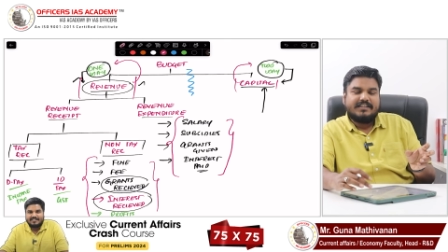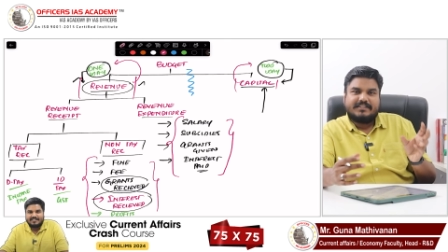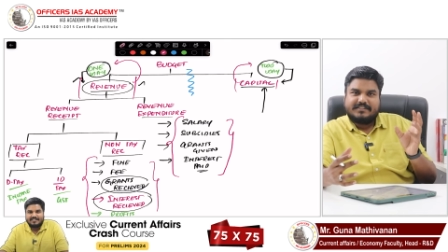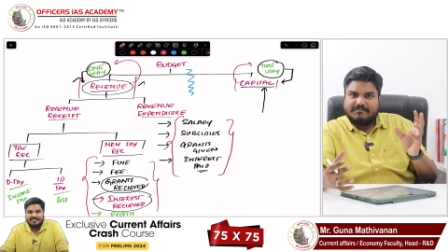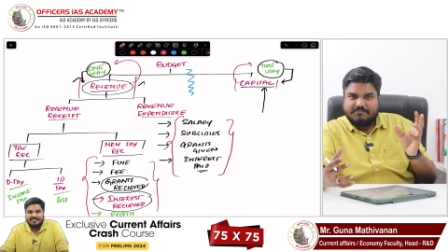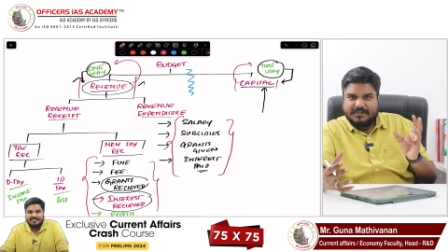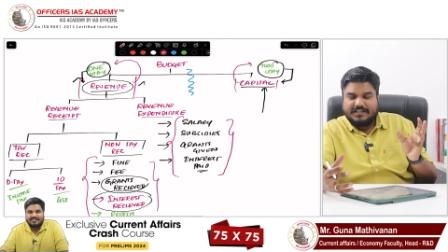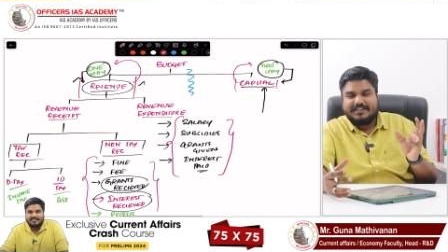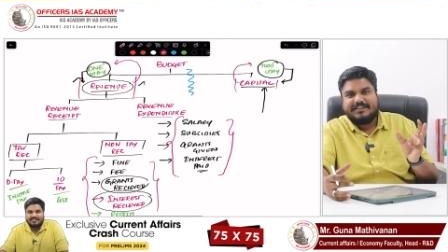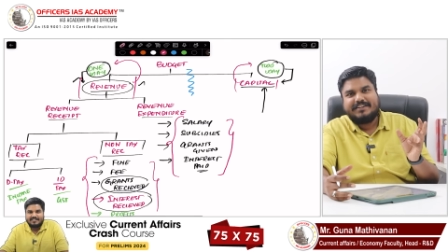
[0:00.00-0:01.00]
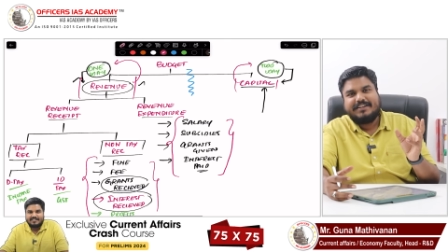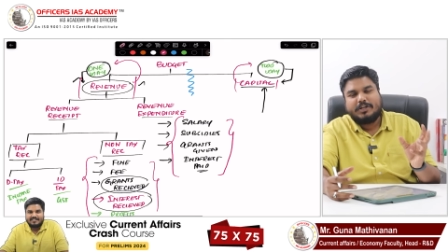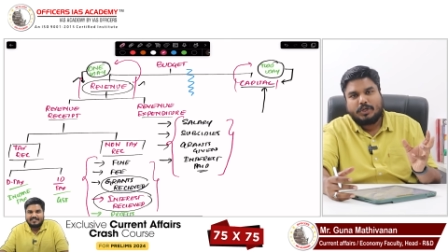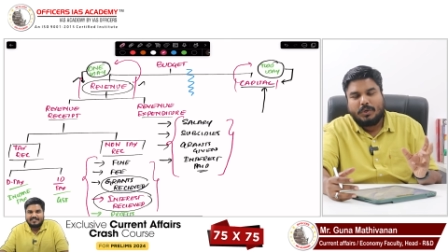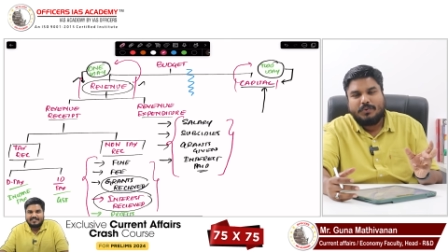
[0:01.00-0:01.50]

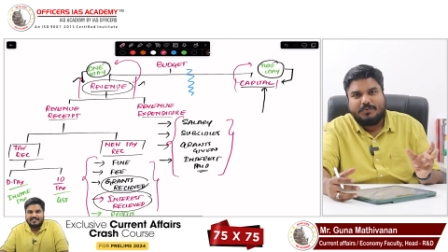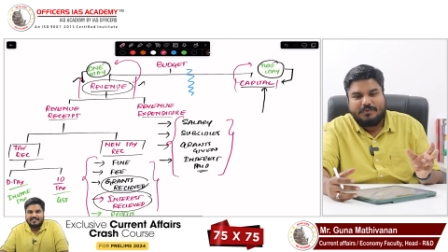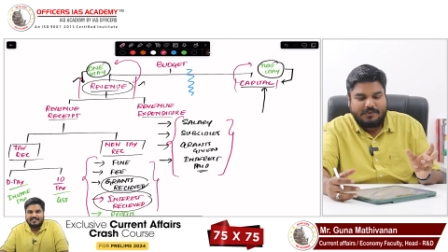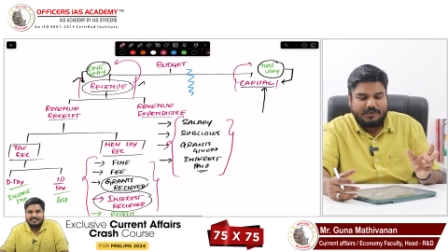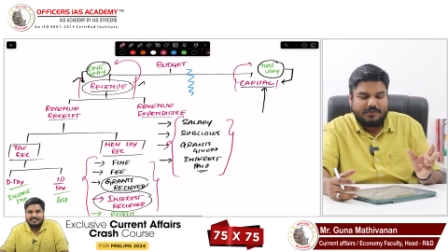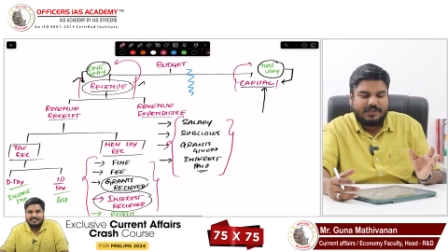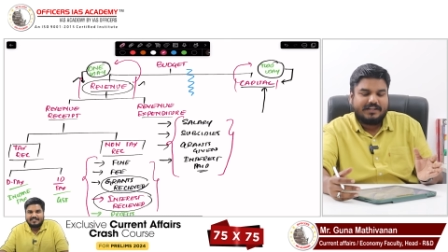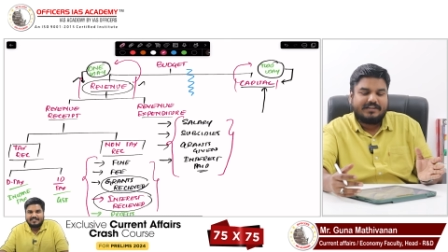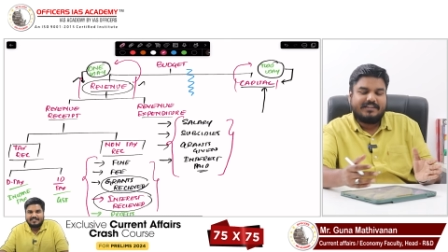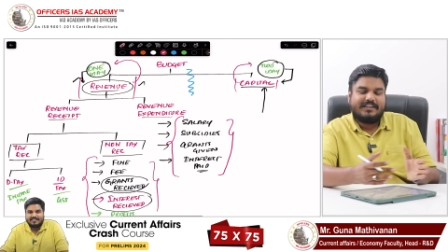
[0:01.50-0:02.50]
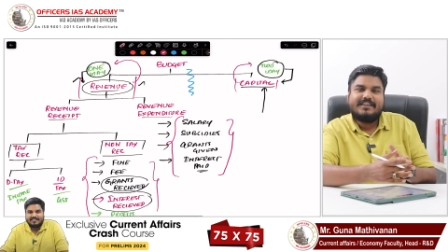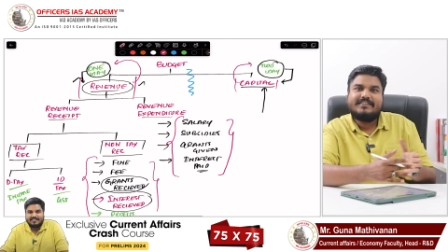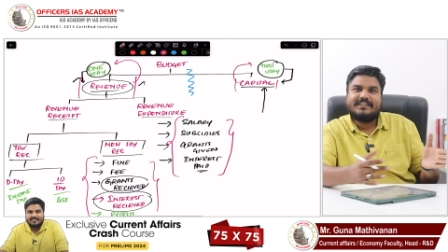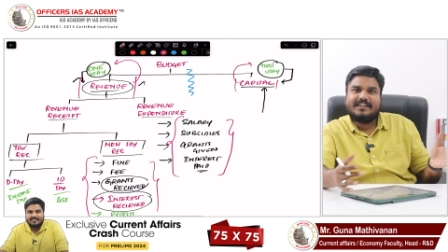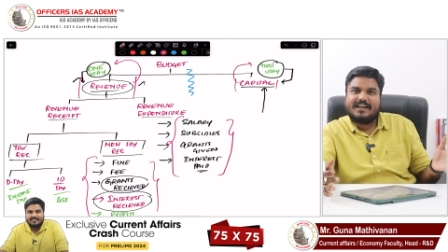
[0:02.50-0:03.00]
simple clue, you can
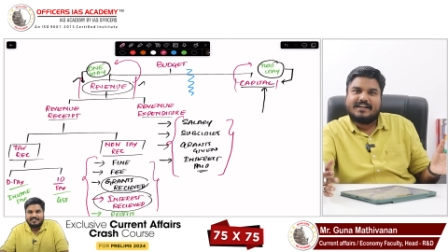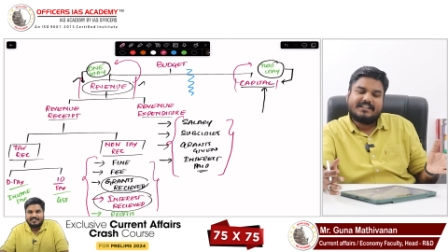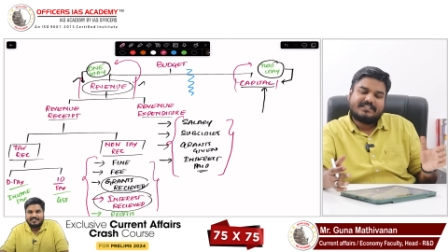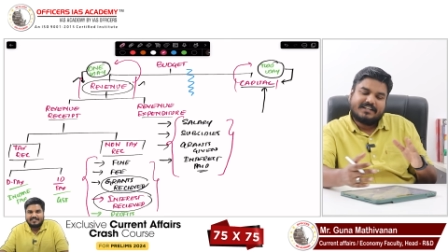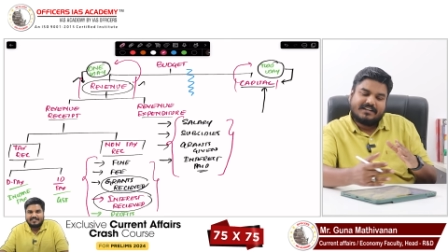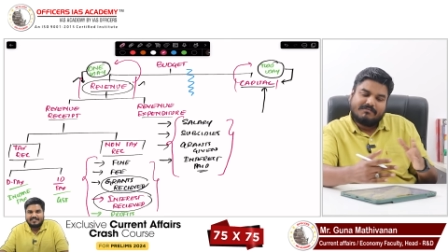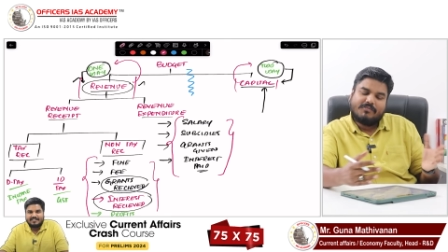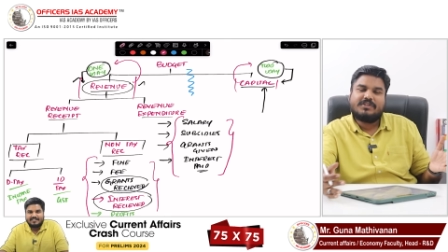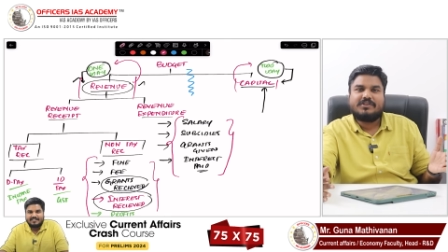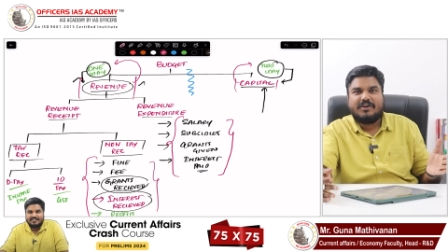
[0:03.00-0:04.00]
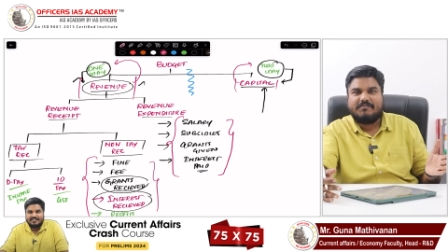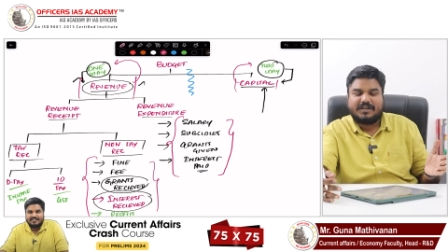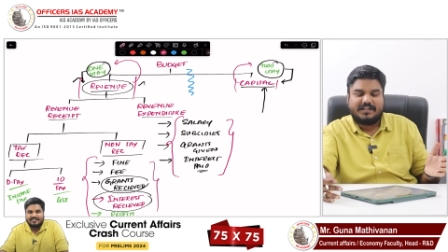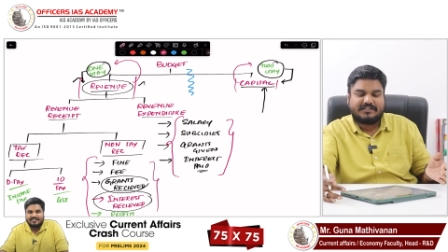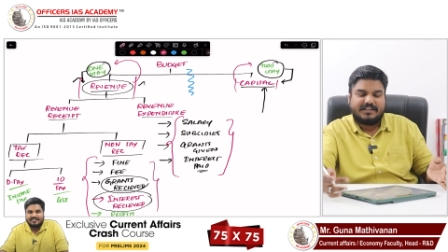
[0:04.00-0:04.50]
easily understand both the
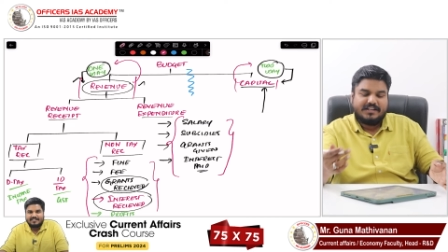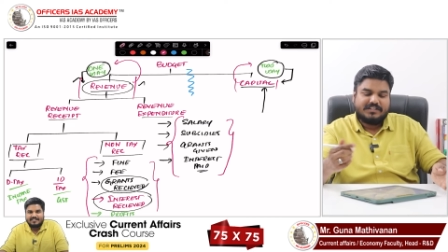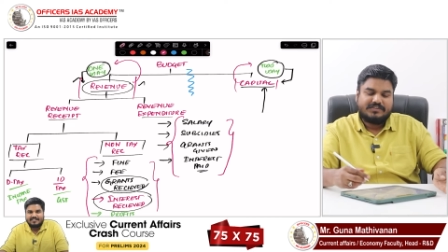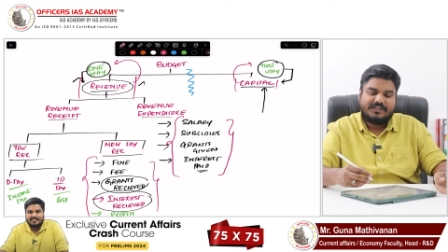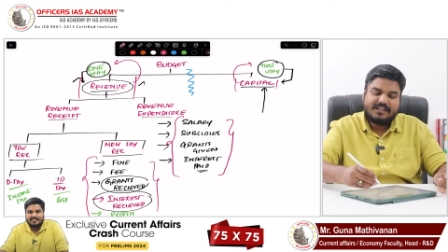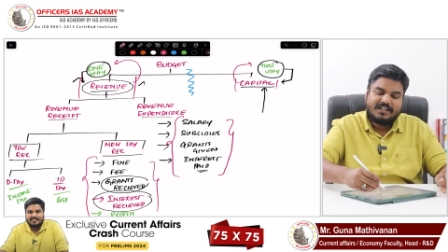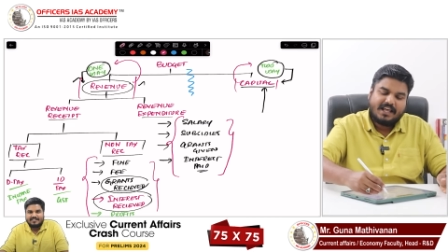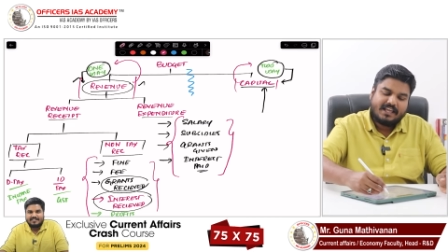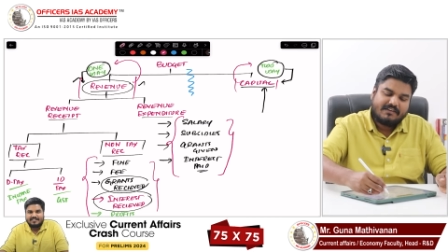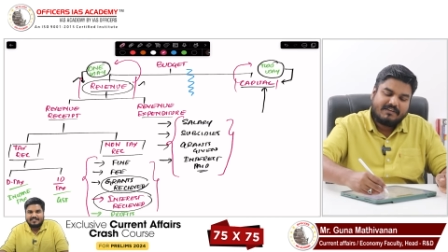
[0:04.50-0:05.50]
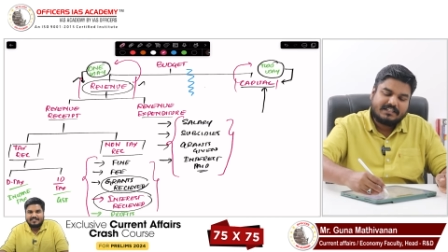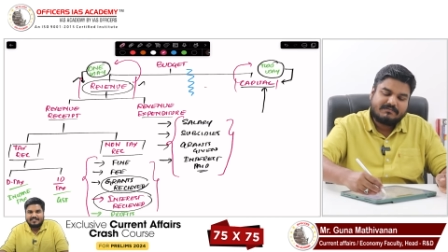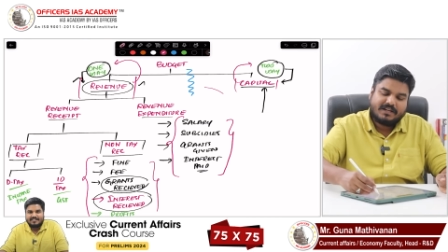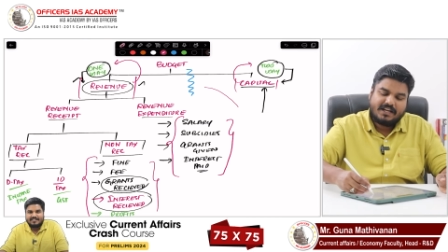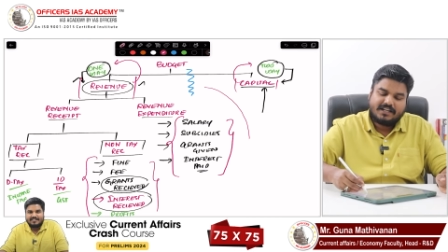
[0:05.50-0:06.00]
components. So, here I have
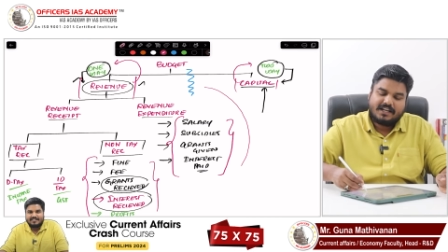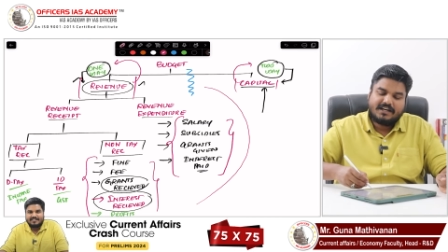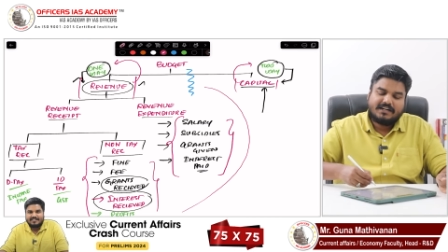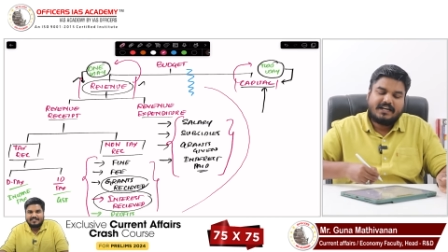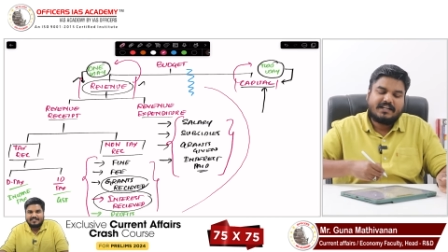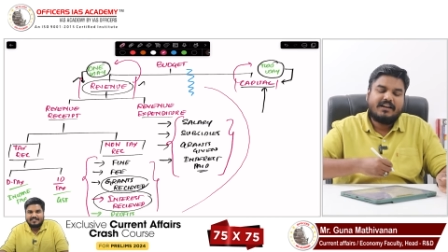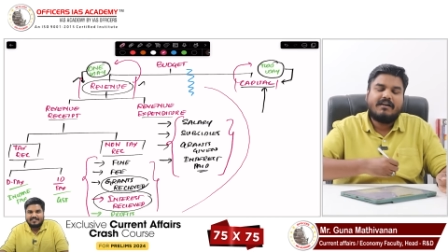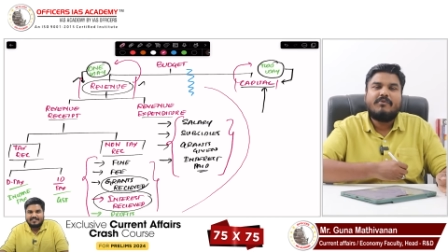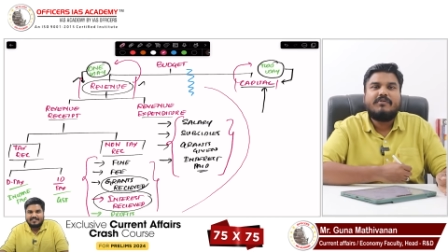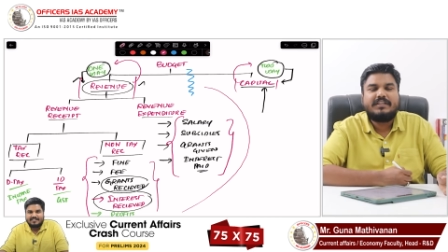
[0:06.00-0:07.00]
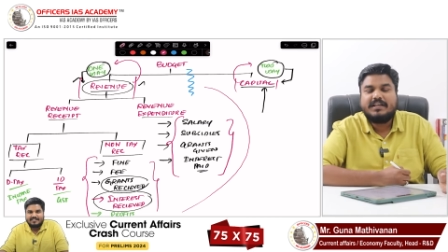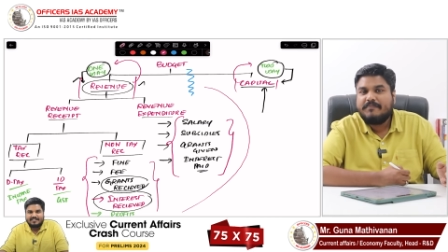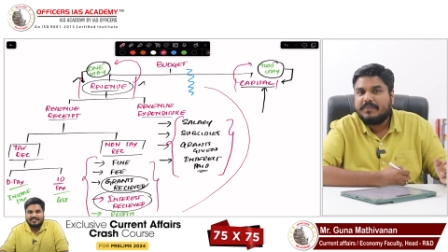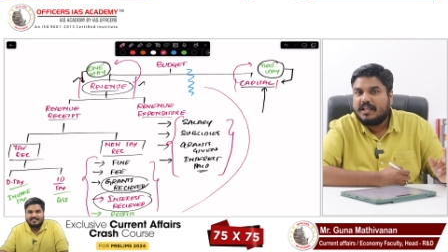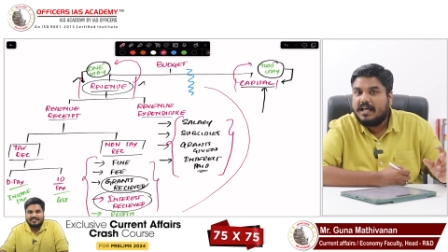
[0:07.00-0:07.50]
explained in detail about the
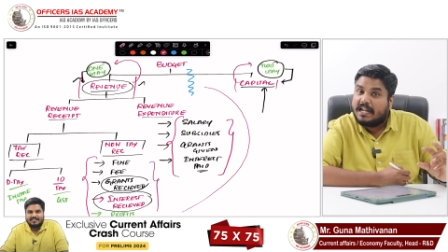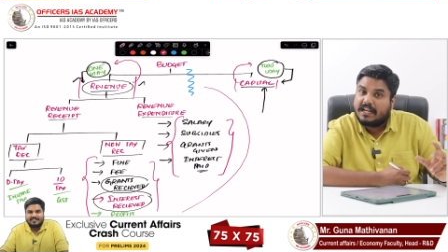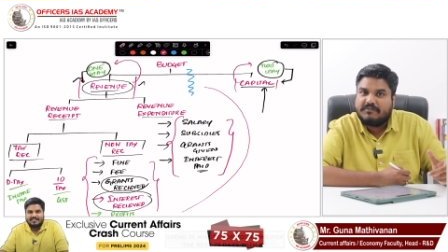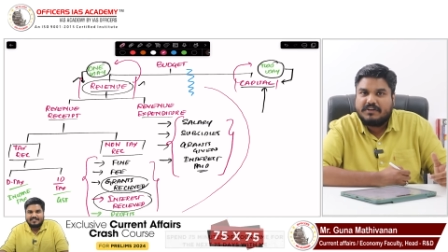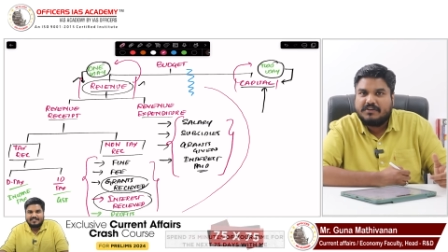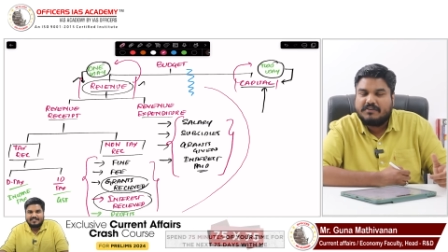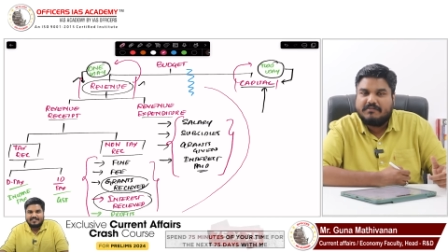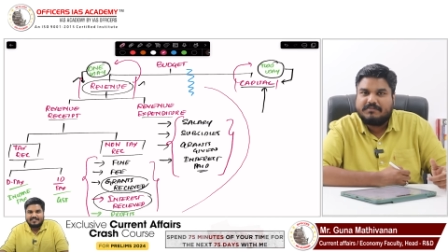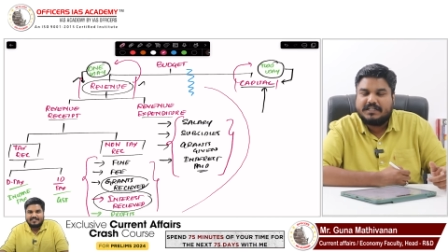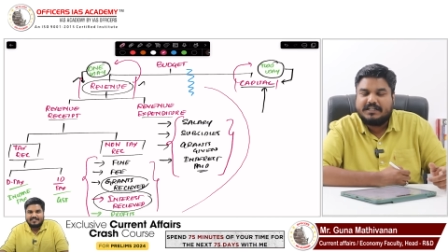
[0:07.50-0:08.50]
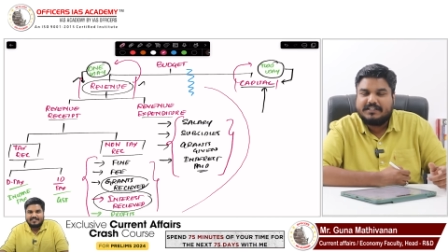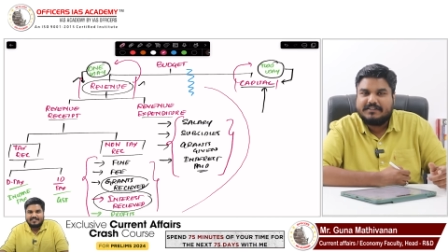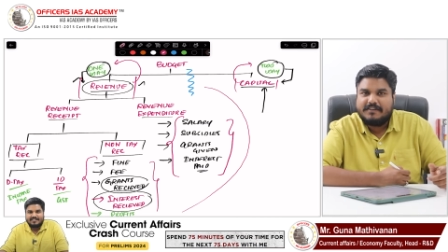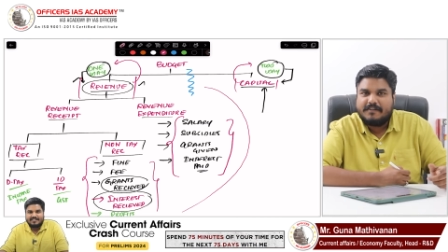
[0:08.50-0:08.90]
revenue component